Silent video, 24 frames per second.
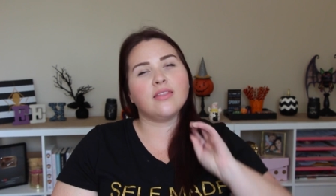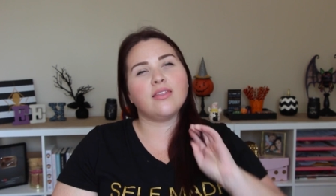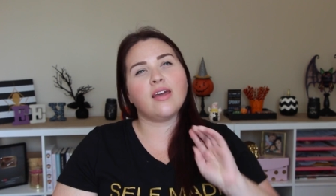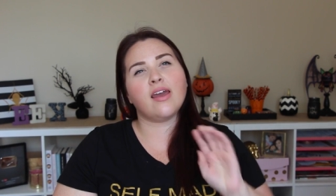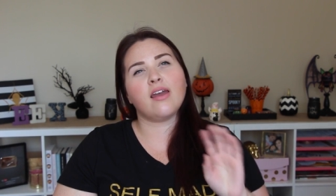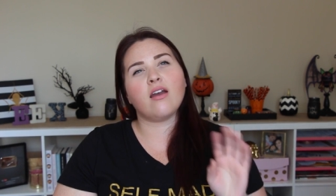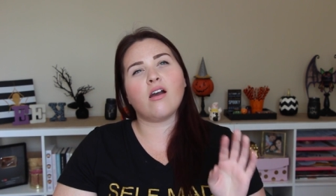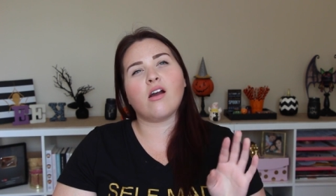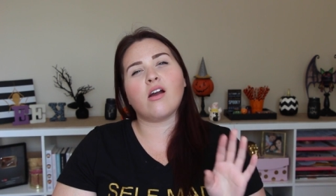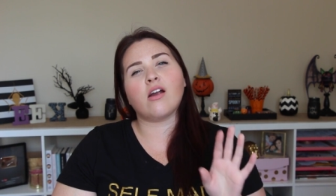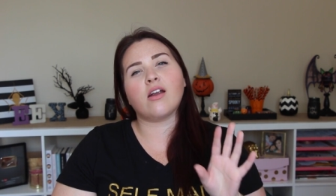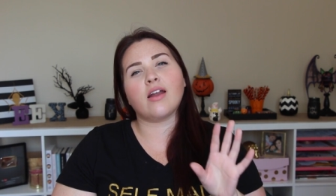
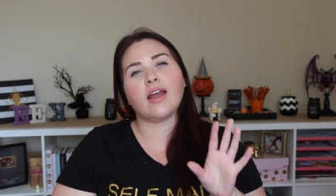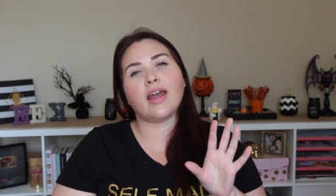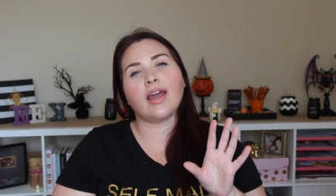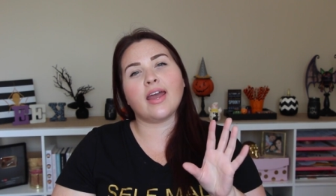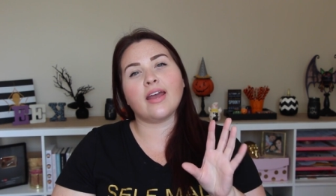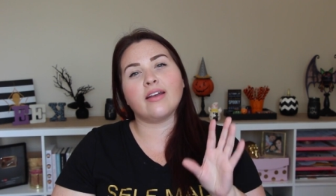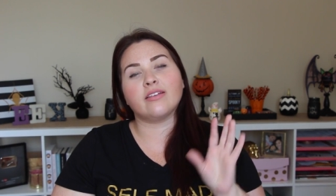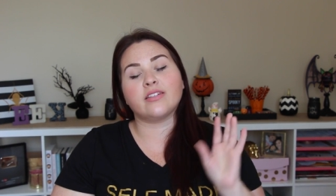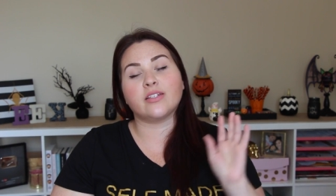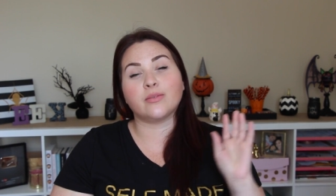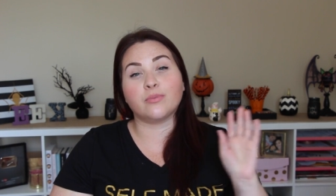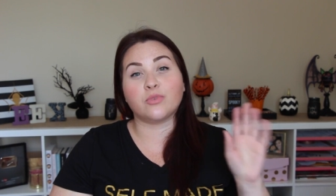They are
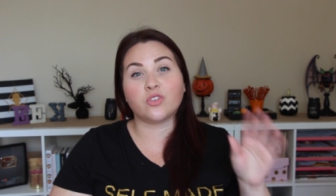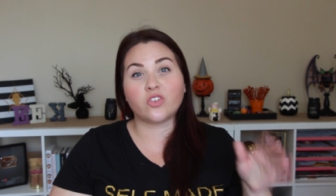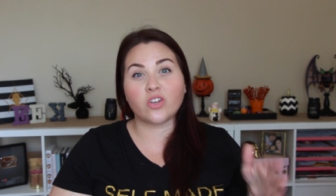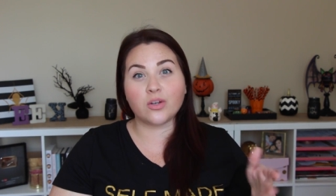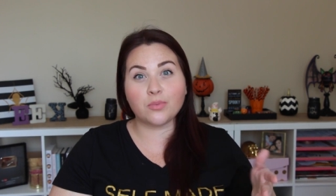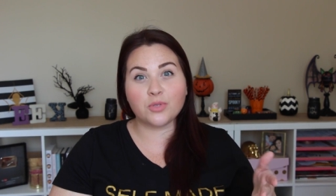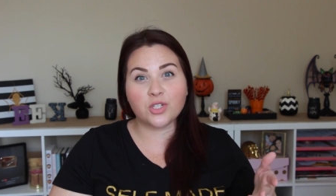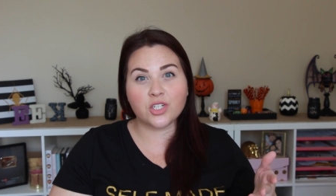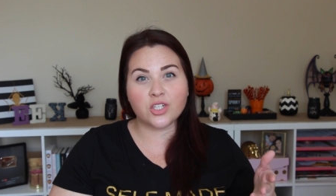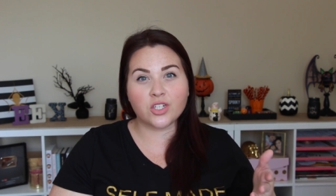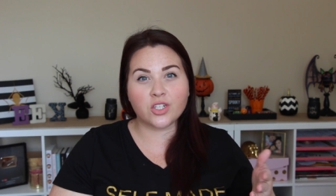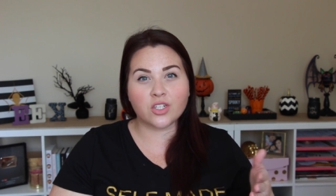a
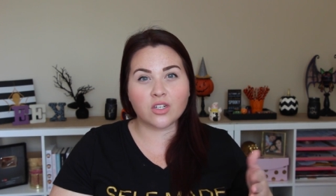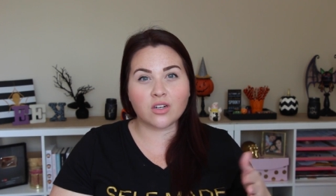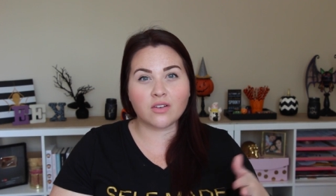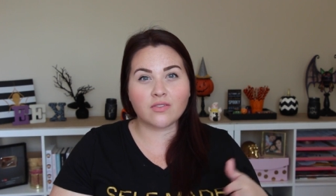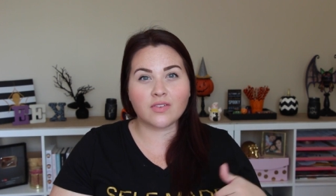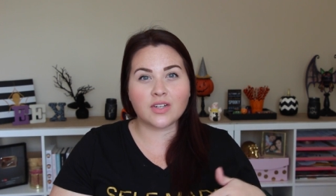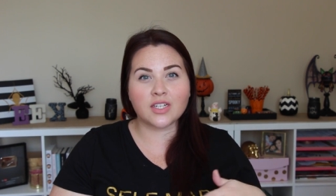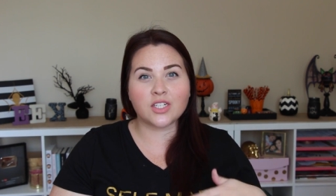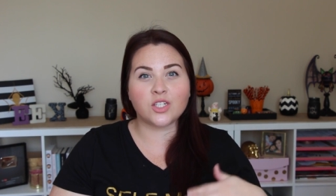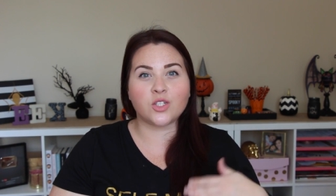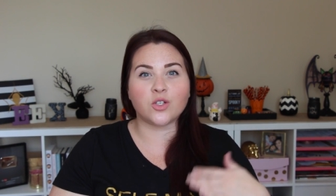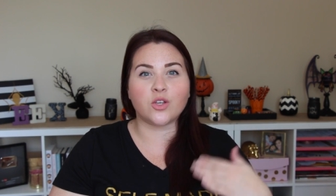subscription
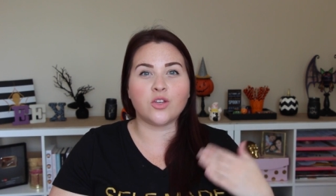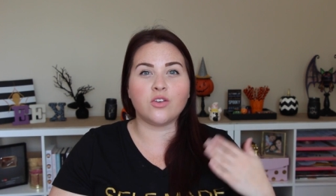service,